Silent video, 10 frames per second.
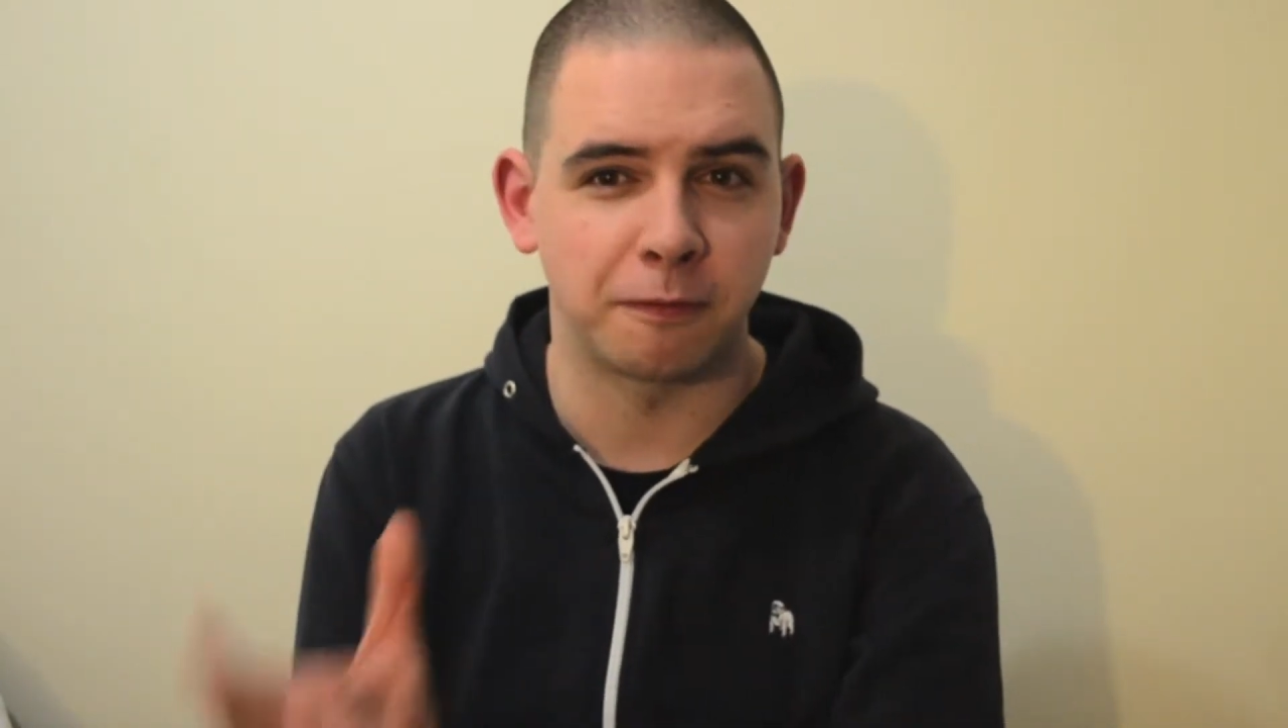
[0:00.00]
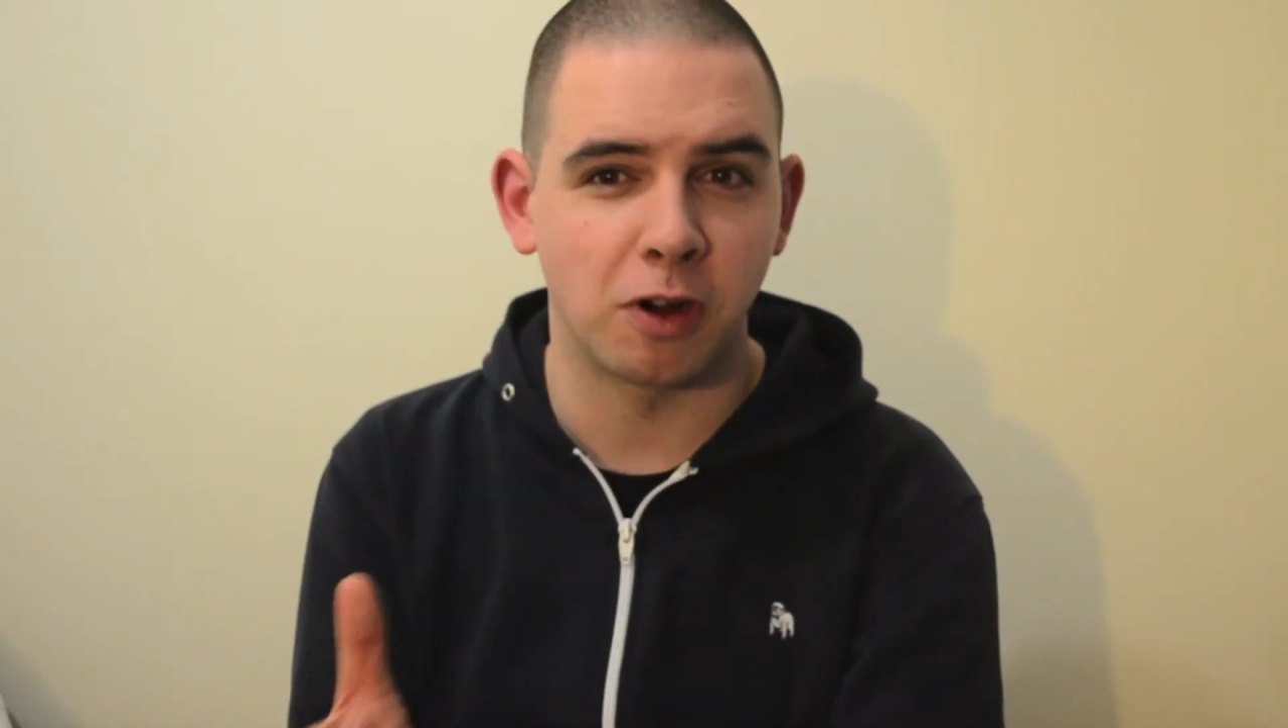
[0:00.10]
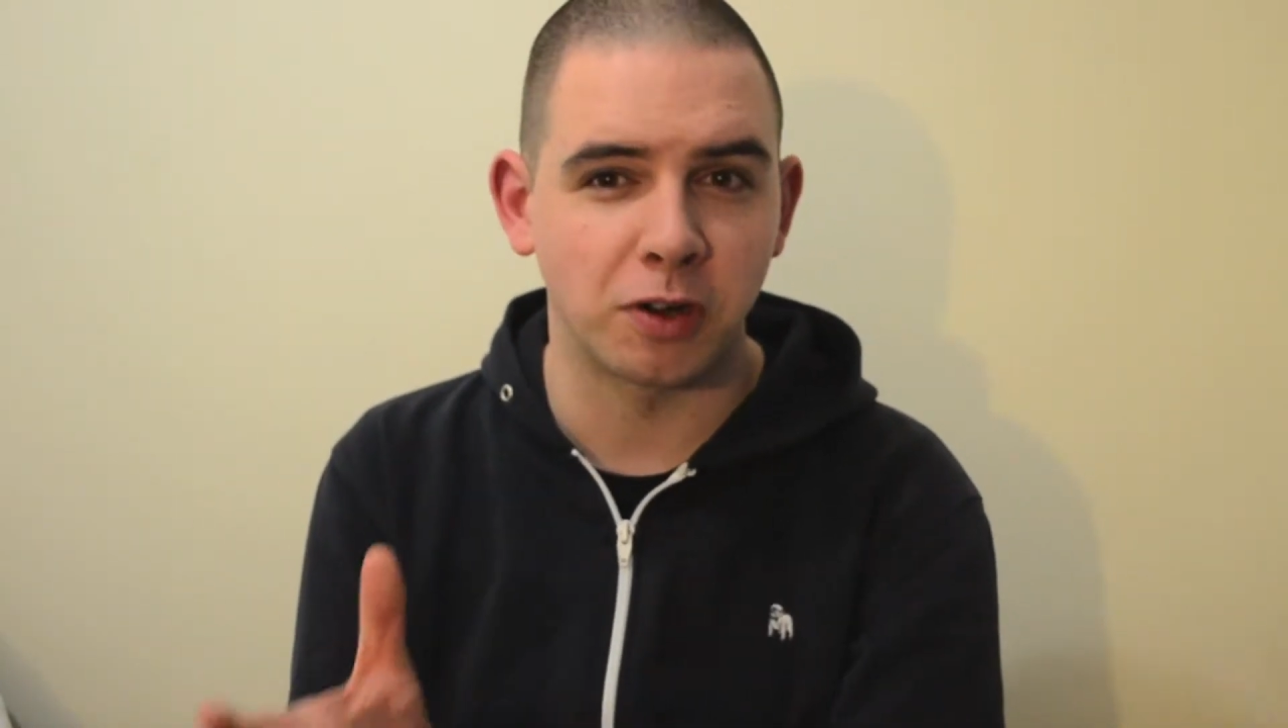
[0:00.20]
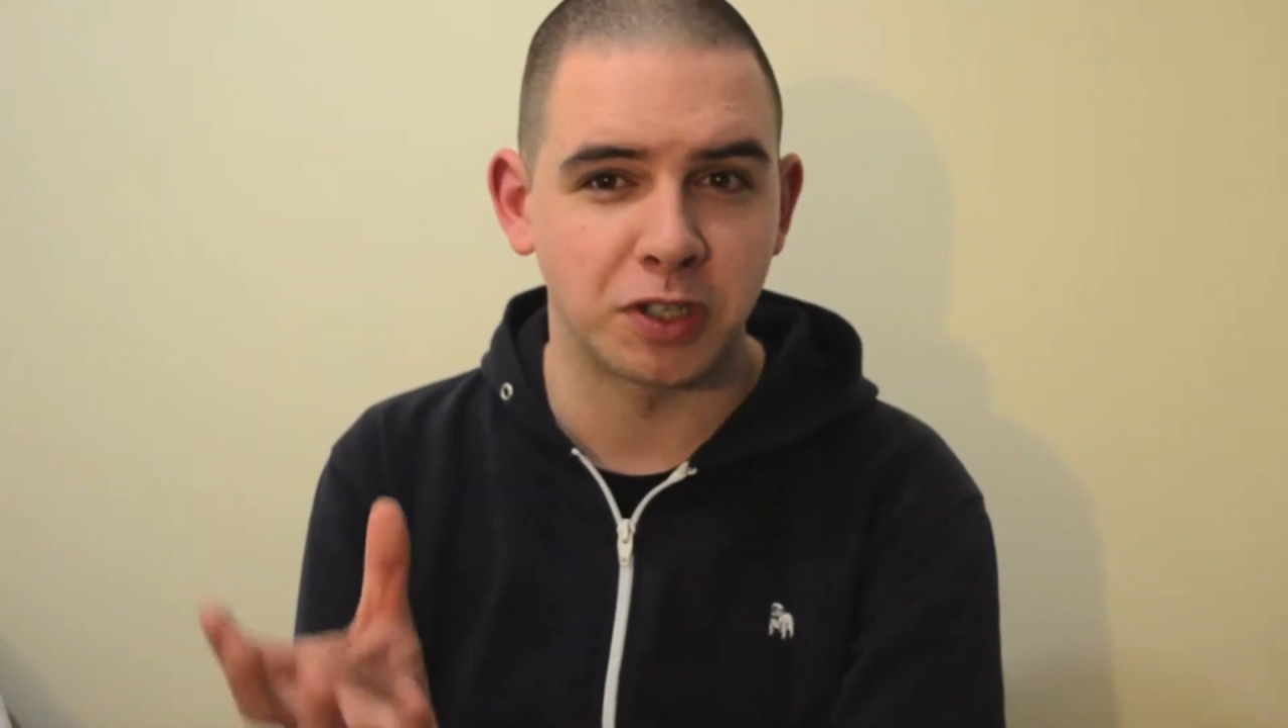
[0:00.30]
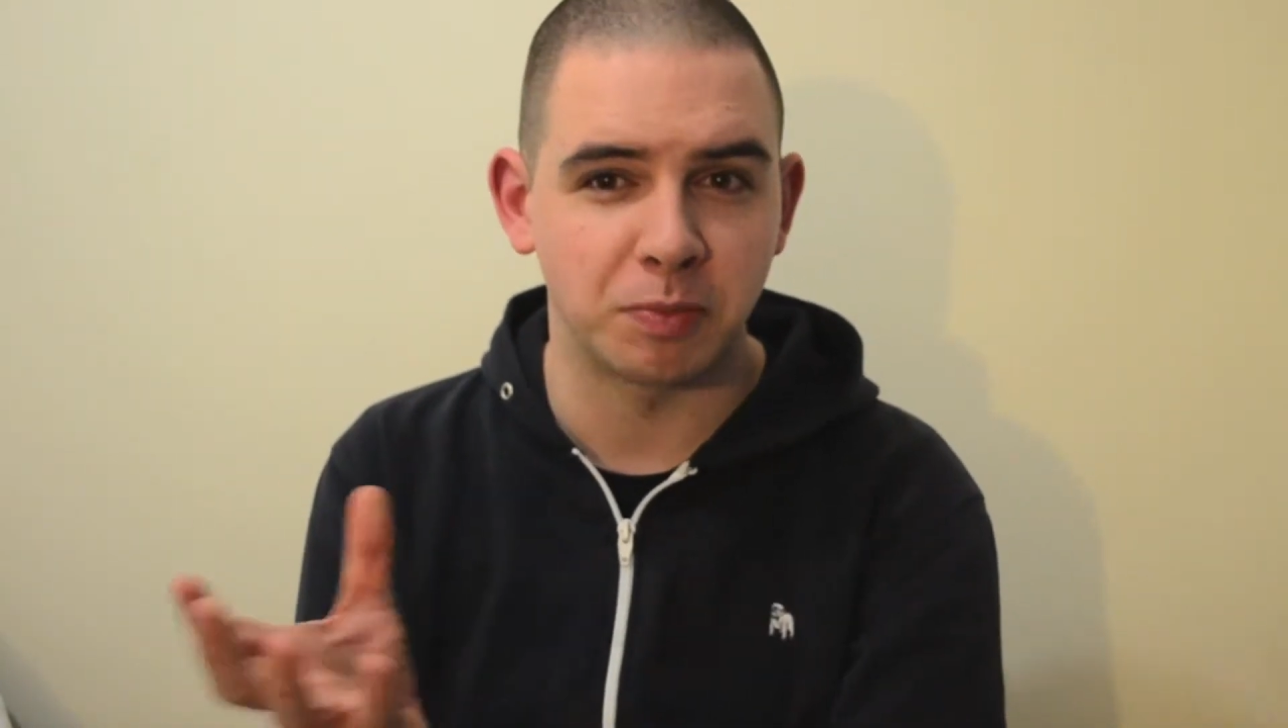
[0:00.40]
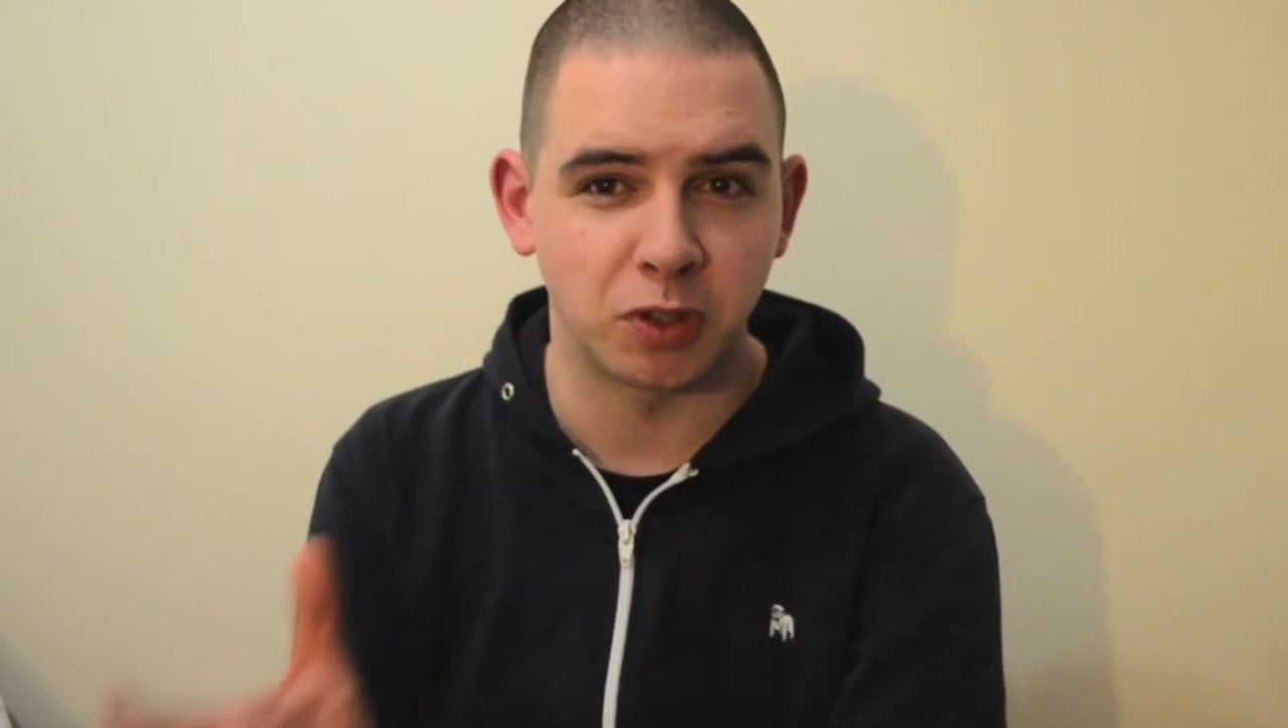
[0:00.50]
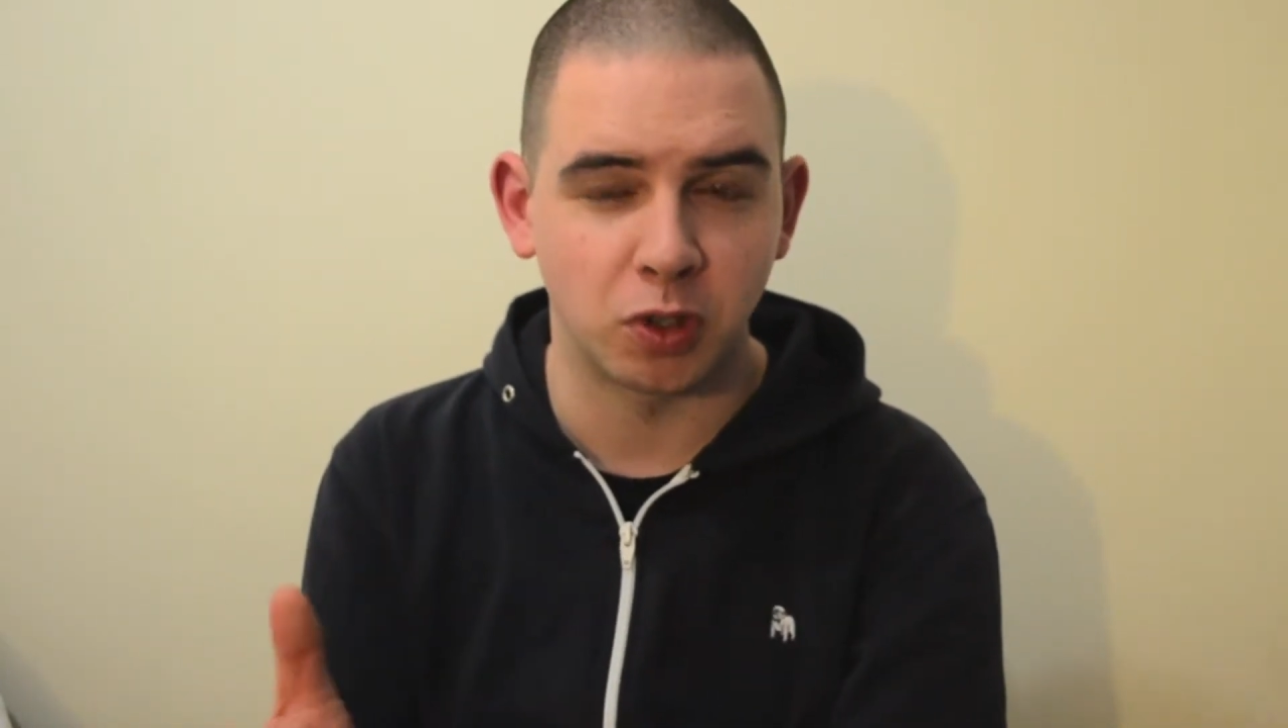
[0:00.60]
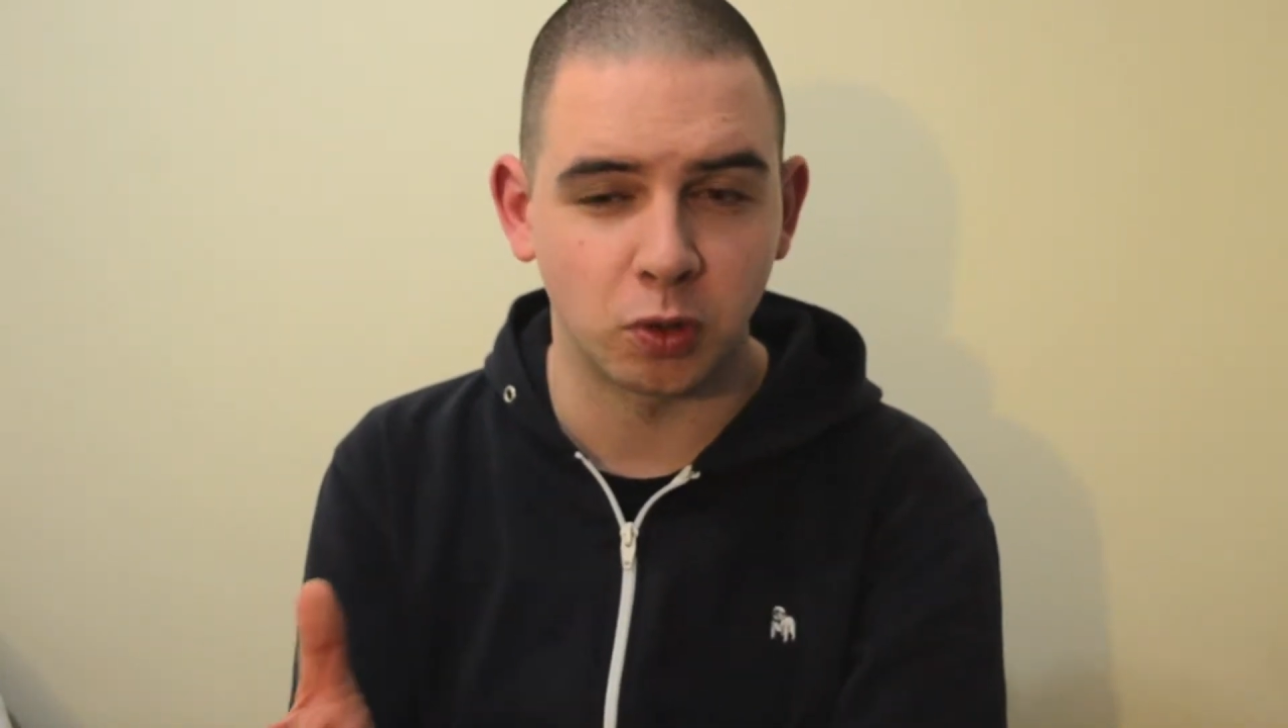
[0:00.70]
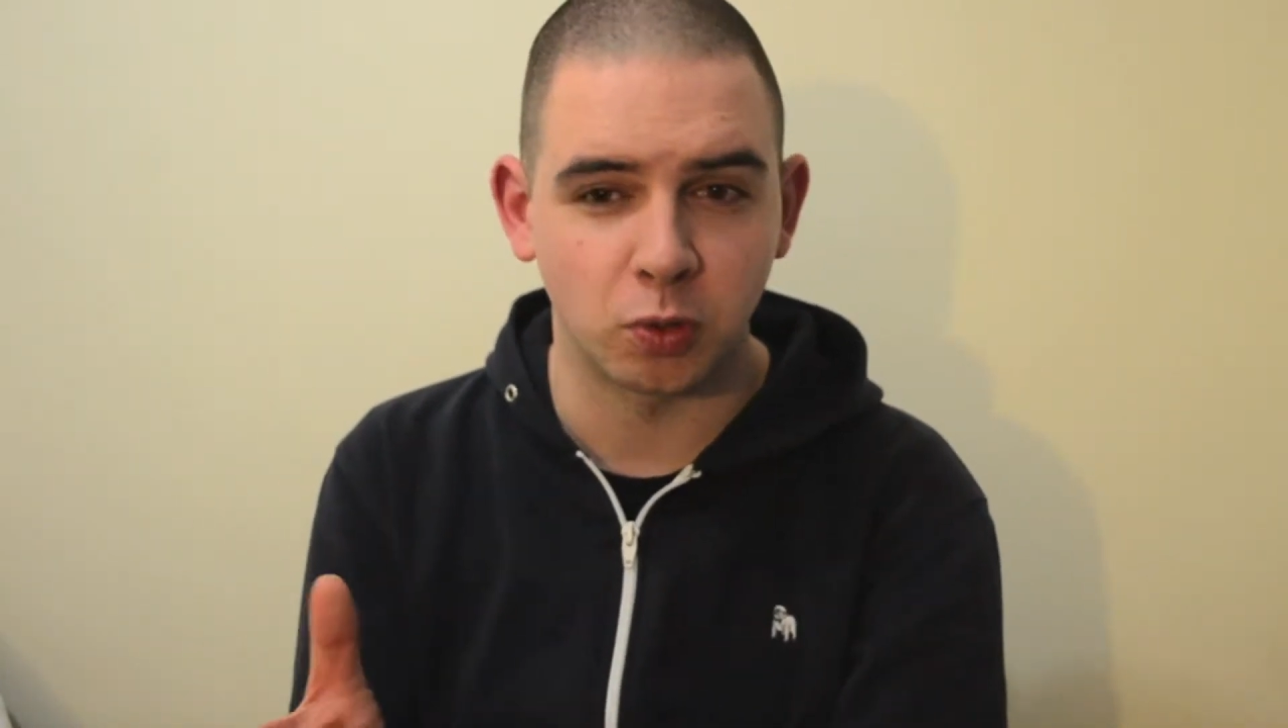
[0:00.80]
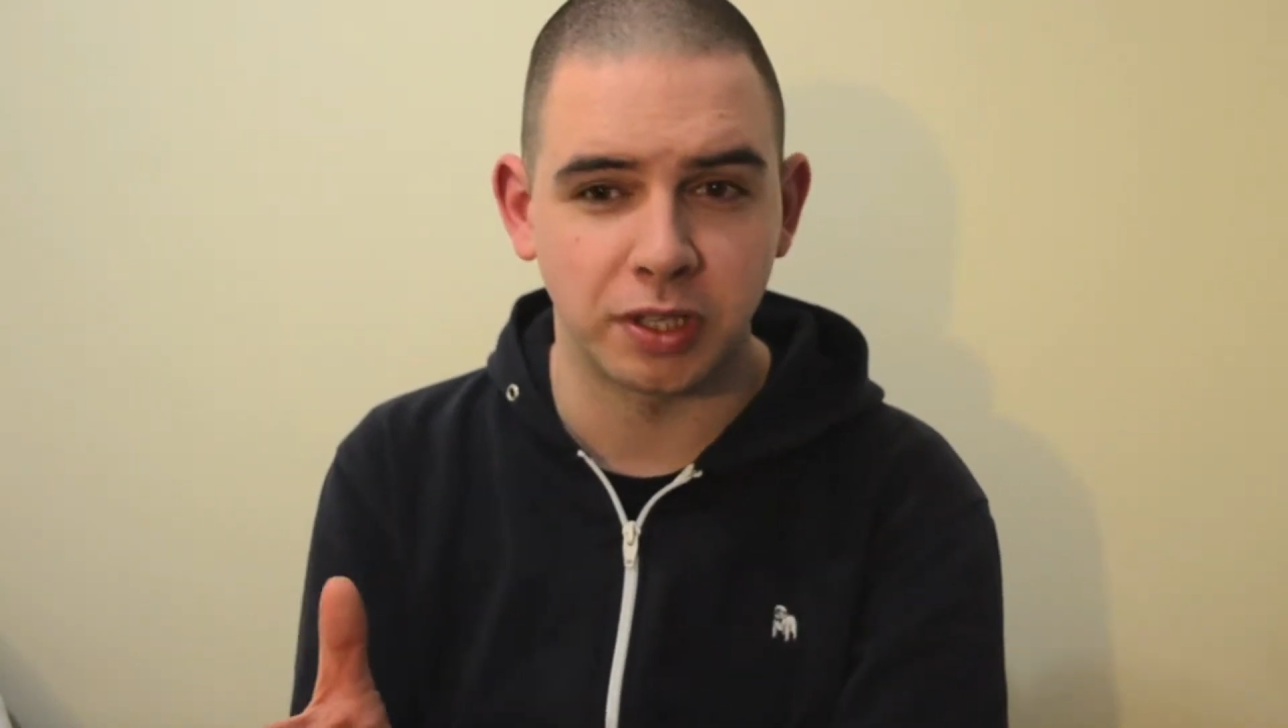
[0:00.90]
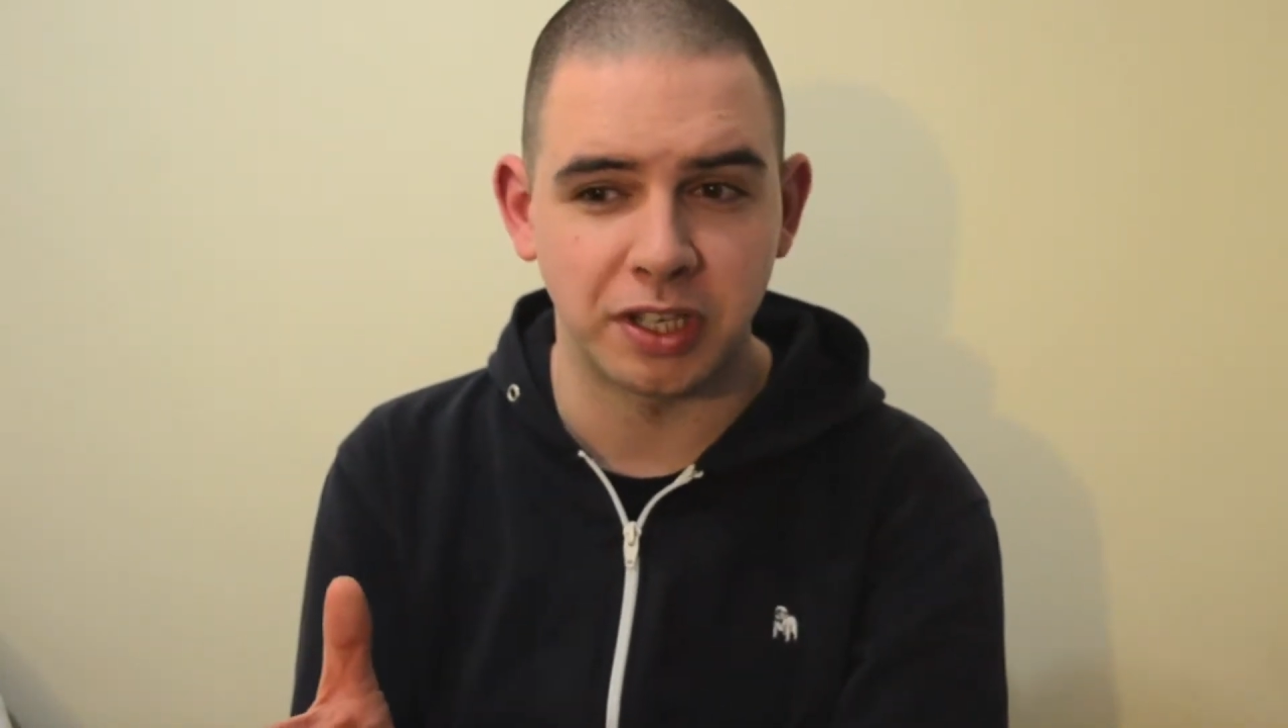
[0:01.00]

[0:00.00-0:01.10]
Frances McDormand